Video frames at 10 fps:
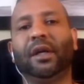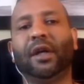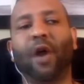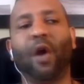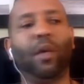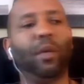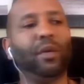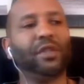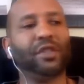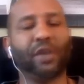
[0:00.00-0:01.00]
you know,
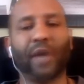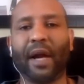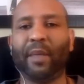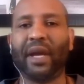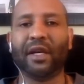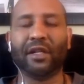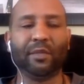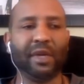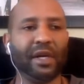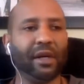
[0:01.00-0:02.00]
still got to make ends
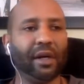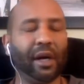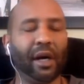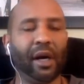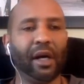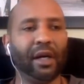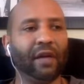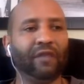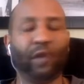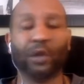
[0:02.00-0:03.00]
meet, uh, and
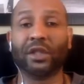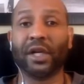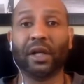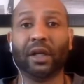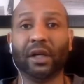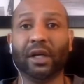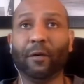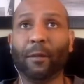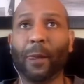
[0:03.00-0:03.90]
unfortunately,